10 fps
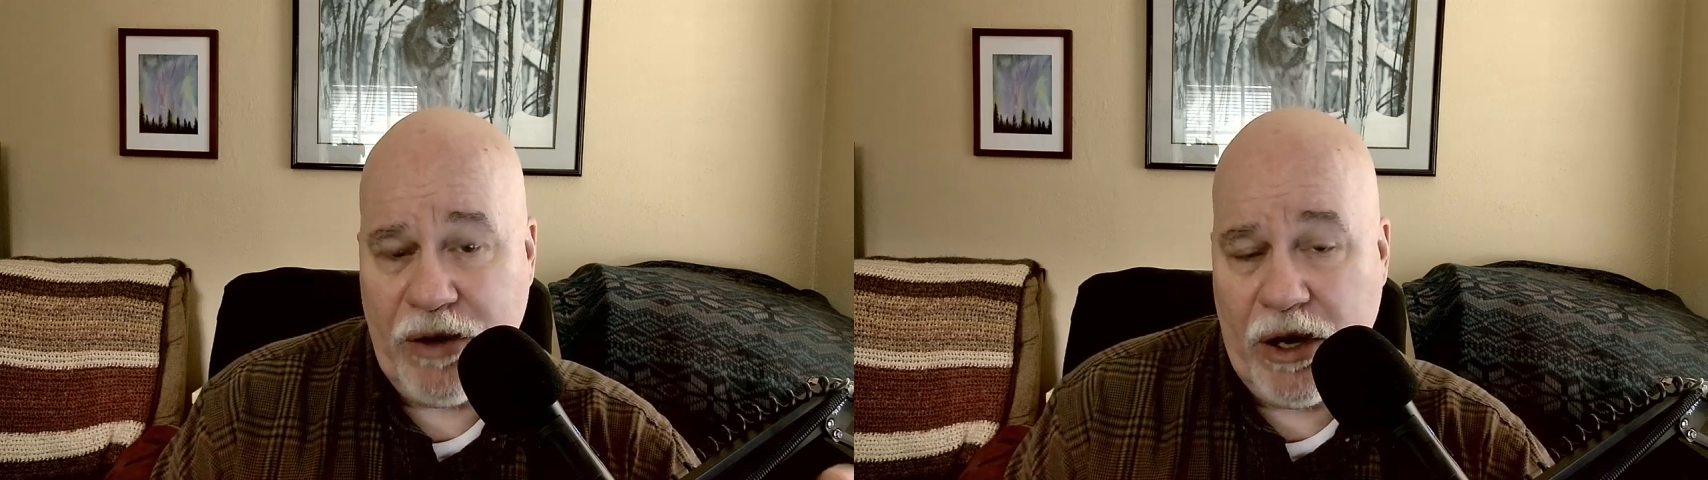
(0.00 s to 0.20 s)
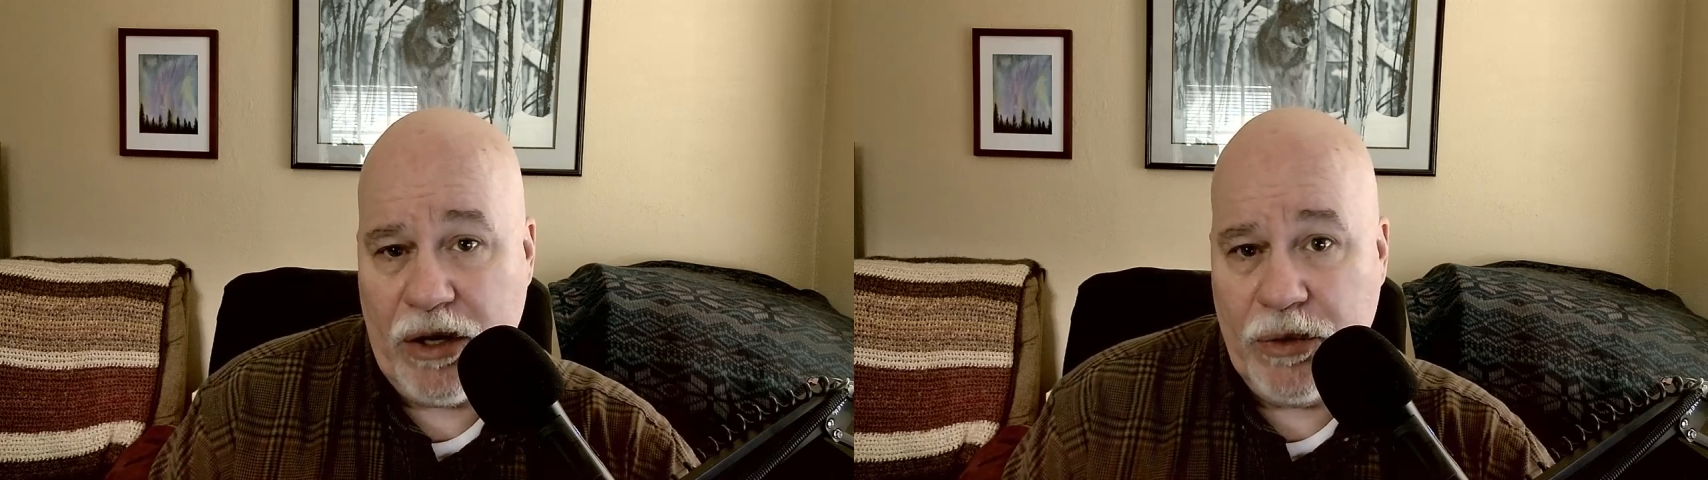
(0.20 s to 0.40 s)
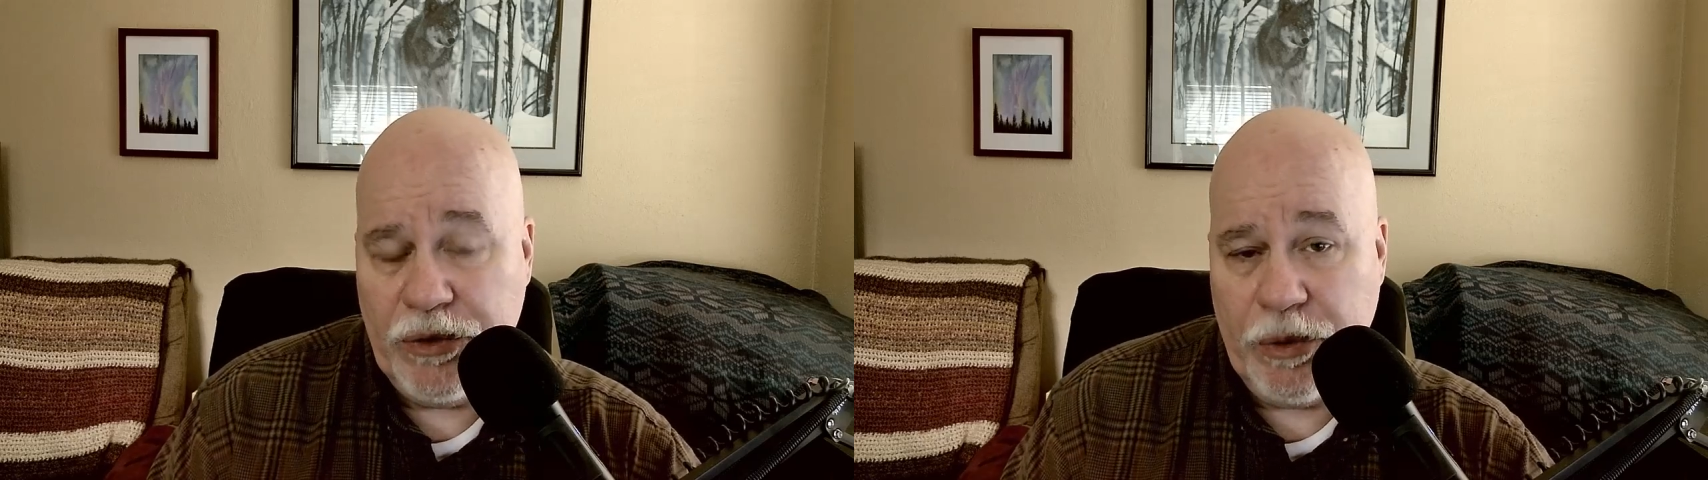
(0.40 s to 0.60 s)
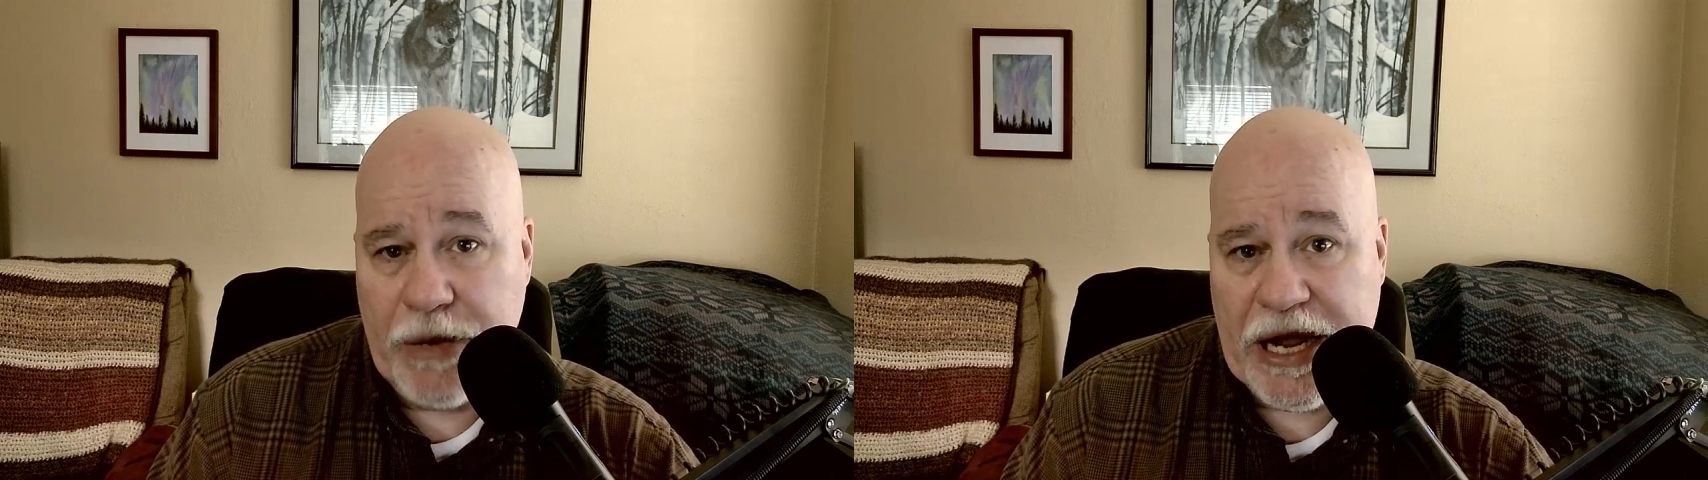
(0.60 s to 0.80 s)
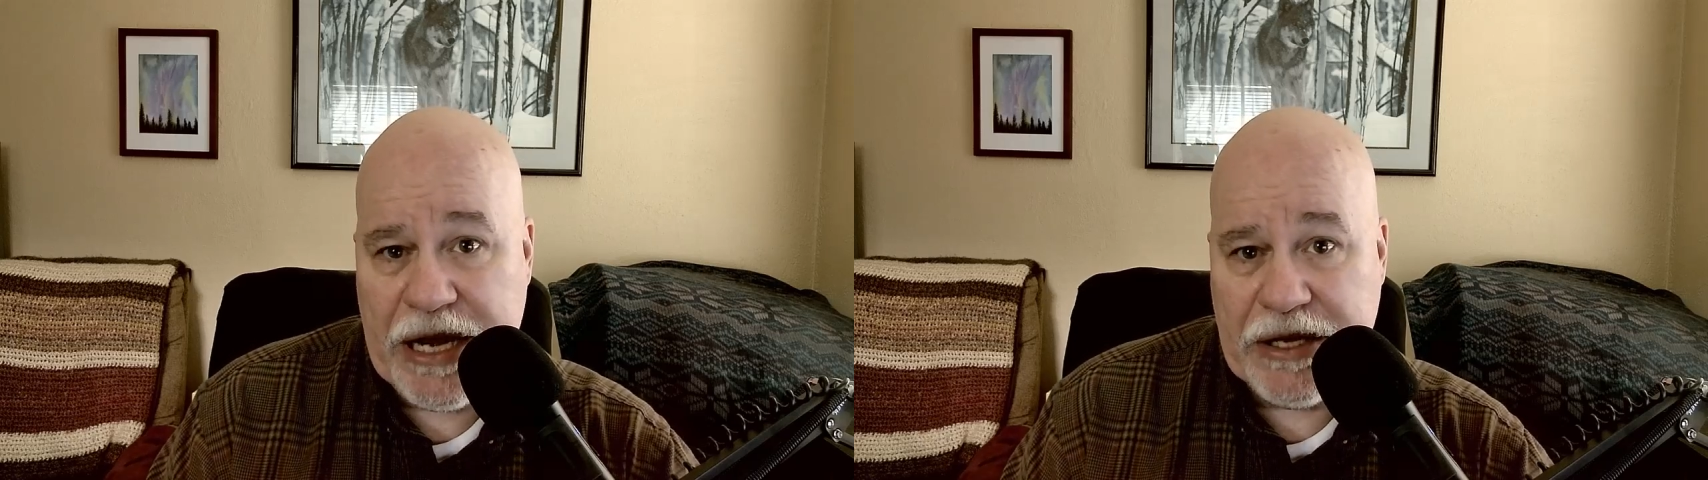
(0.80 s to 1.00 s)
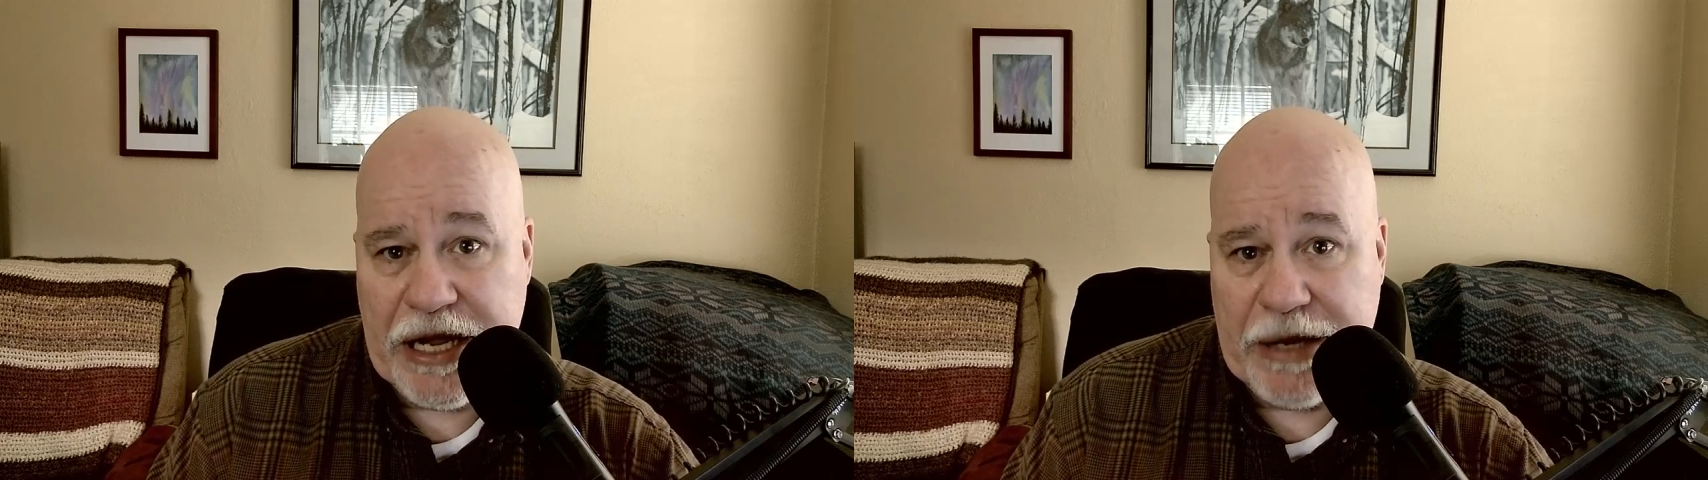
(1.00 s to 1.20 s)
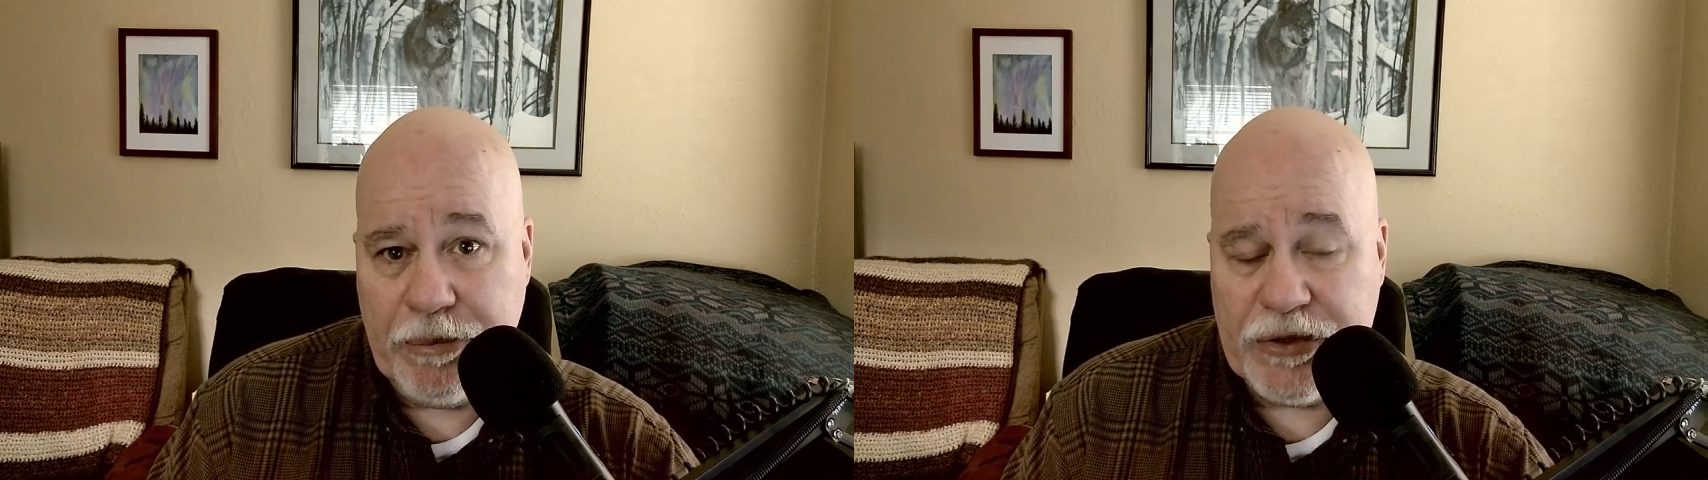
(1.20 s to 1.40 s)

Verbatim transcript: our own domain name.